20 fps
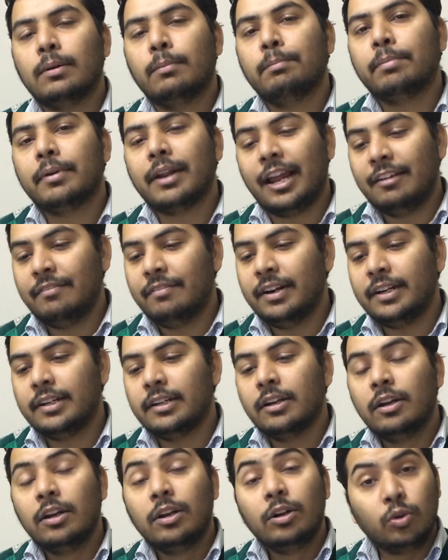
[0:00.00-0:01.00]
some private
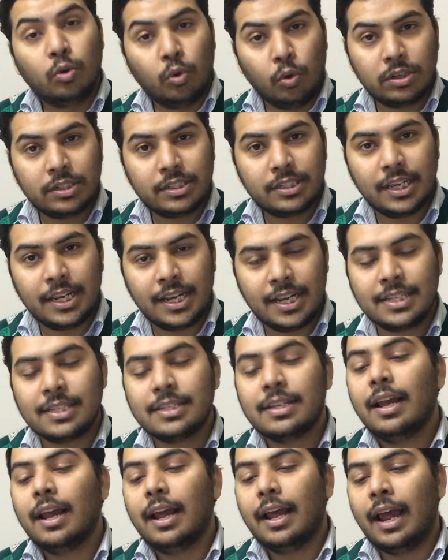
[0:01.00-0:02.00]

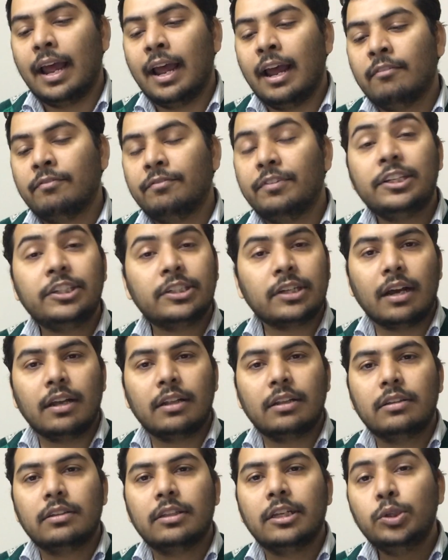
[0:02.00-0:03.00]
courses uh, which
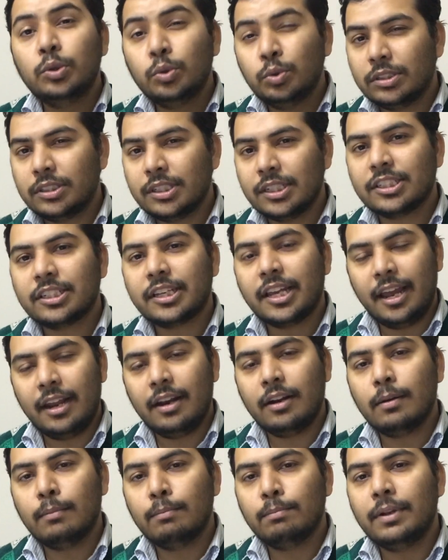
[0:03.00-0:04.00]
the users
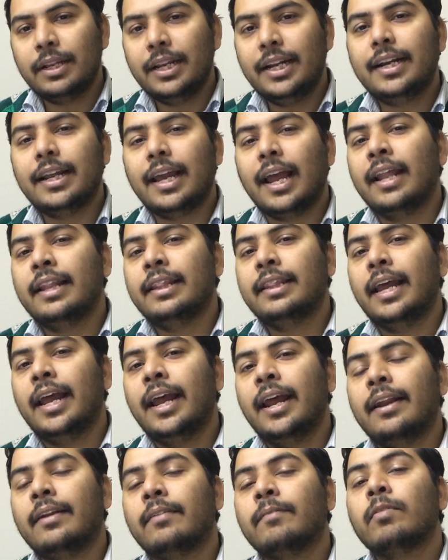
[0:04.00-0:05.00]
can complete and
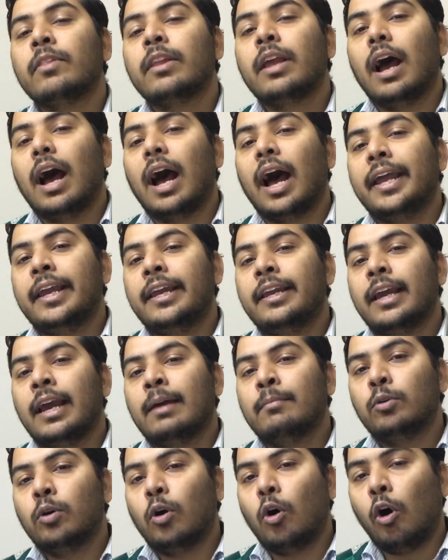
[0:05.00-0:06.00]
then I
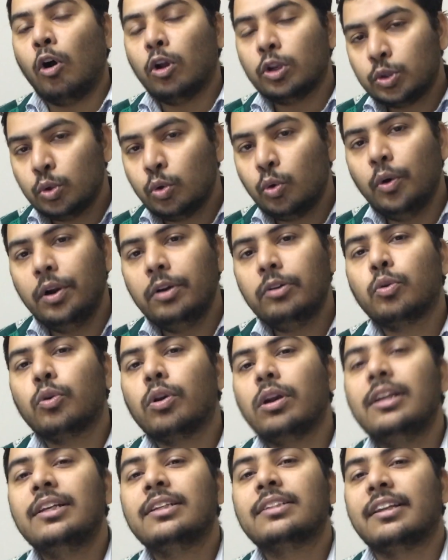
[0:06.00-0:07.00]
am also going to
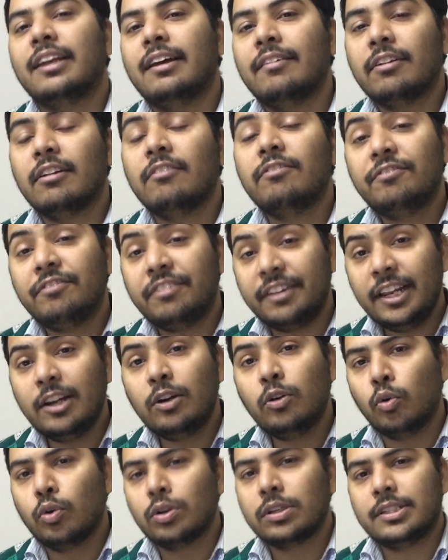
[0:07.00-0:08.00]
release several free
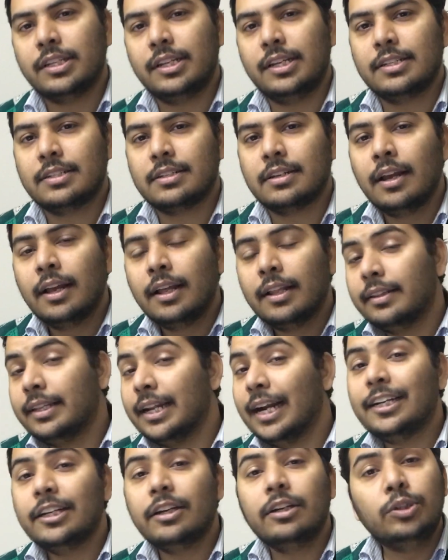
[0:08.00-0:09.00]
courses
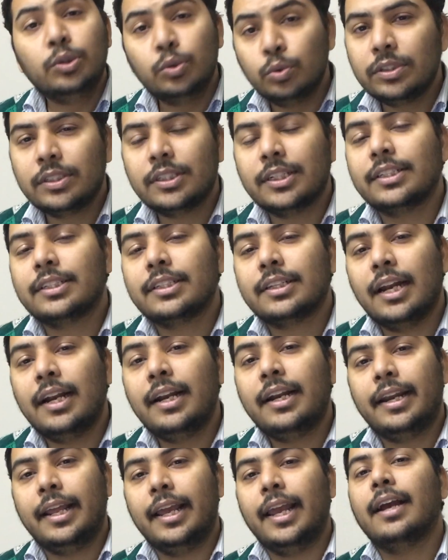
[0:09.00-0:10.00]
that users
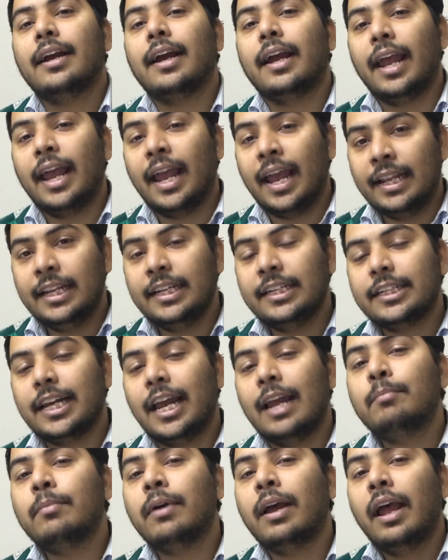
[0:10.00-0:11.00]
can take
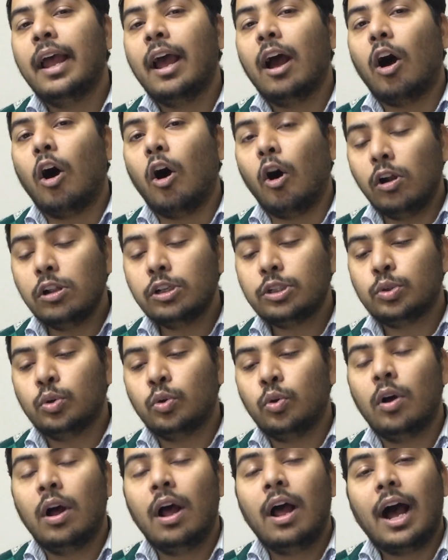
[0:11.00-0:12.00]
anytime.
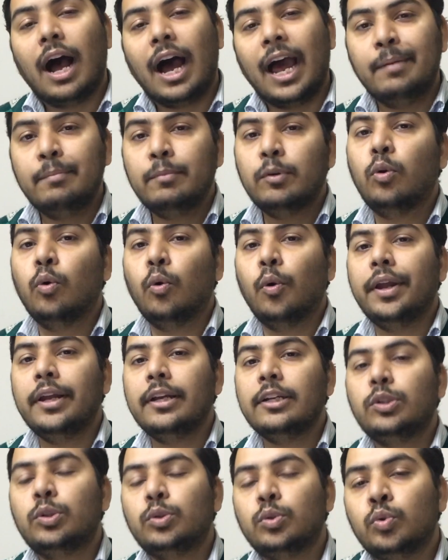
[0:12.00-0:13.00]
Also, I am
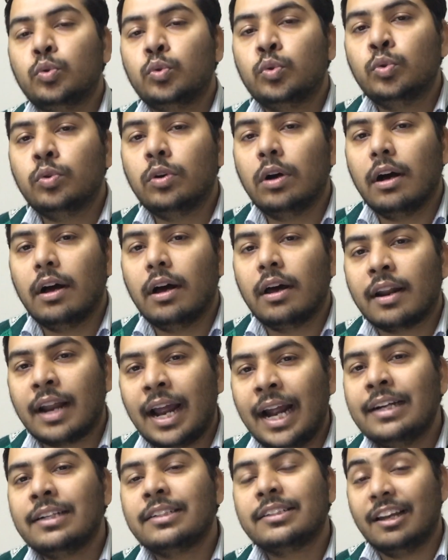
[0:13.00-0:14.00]
going to
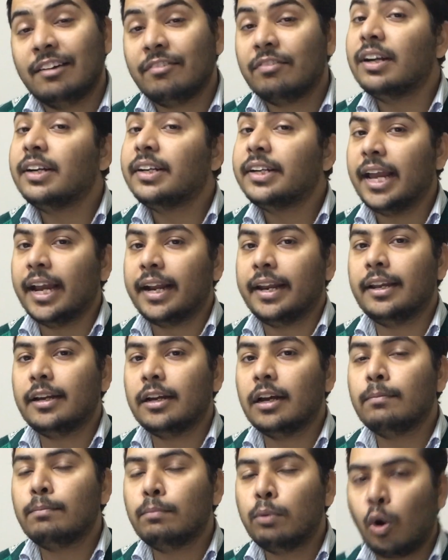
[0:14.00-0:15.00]
write several
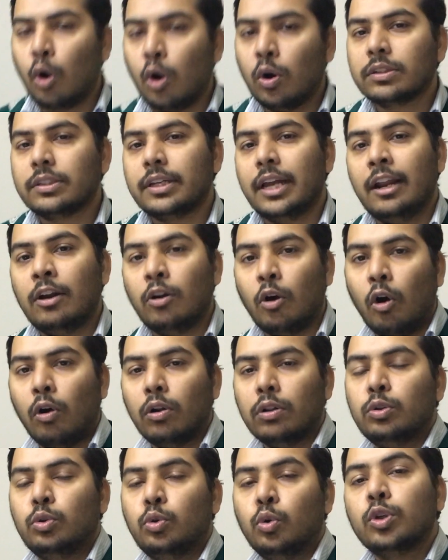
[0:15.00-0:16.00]
technical blogs and
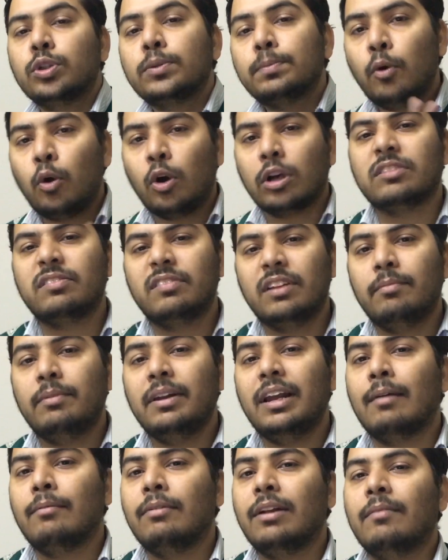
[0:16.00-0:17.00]
those blogs will
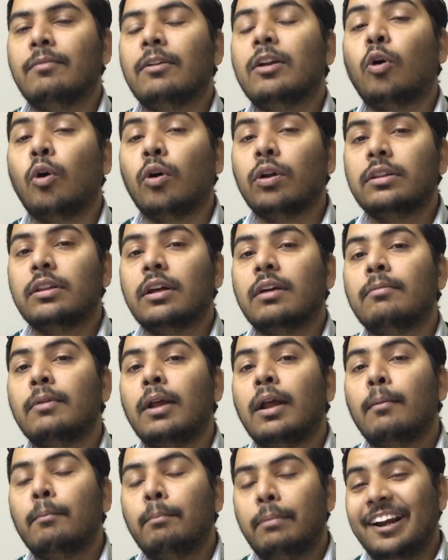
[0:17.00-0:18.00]
be available on the
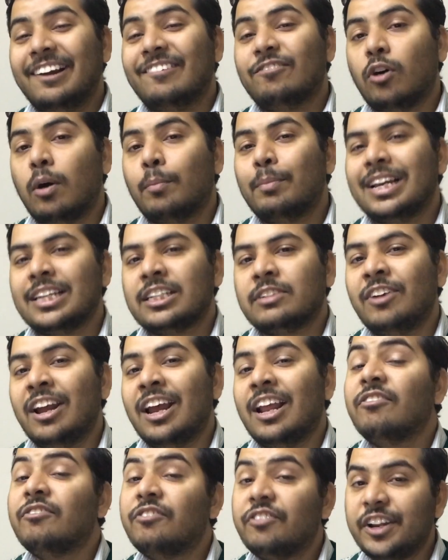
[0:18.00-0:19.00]
platform as
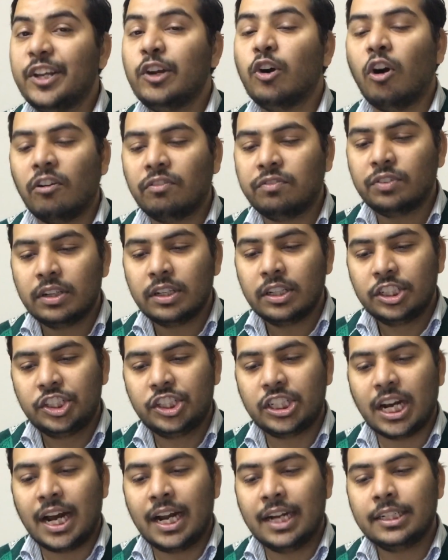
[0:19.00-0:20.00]
well free of
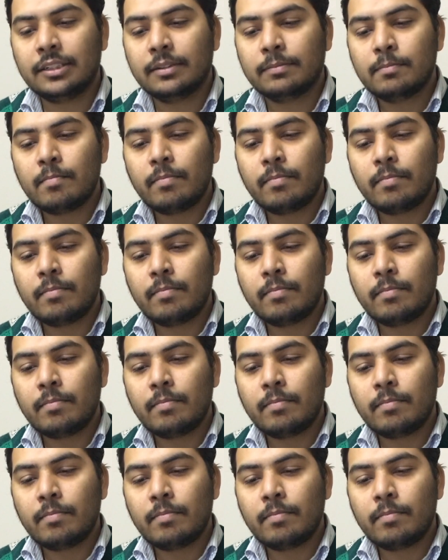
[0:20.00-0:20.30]
charge